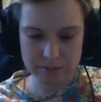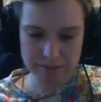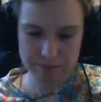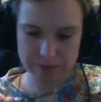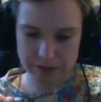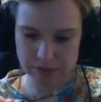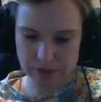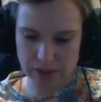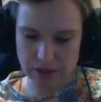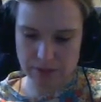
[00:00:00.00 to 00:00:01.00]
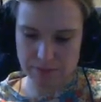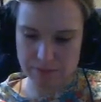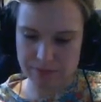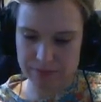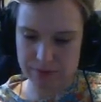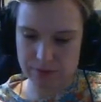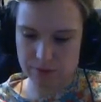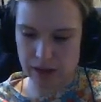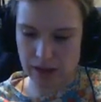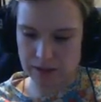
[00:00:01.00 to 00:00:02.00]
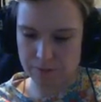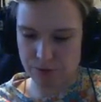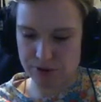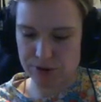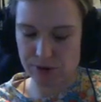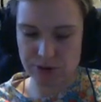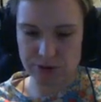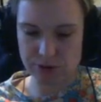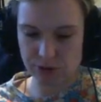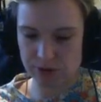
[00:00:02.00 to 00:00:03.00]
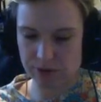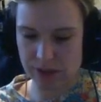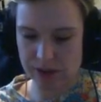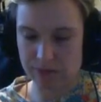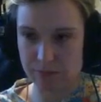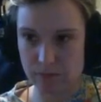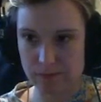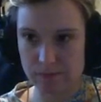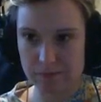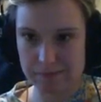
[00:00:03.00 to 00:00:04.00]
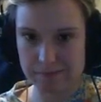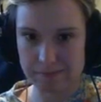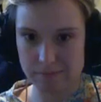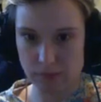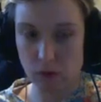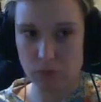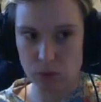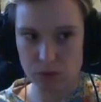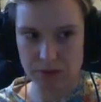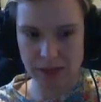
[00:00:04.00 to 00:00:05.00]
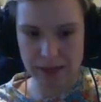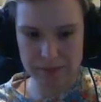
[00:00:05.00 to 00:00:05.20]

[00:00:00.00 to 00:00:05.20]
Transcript: Like, if they had the pre-orders and then got more than that.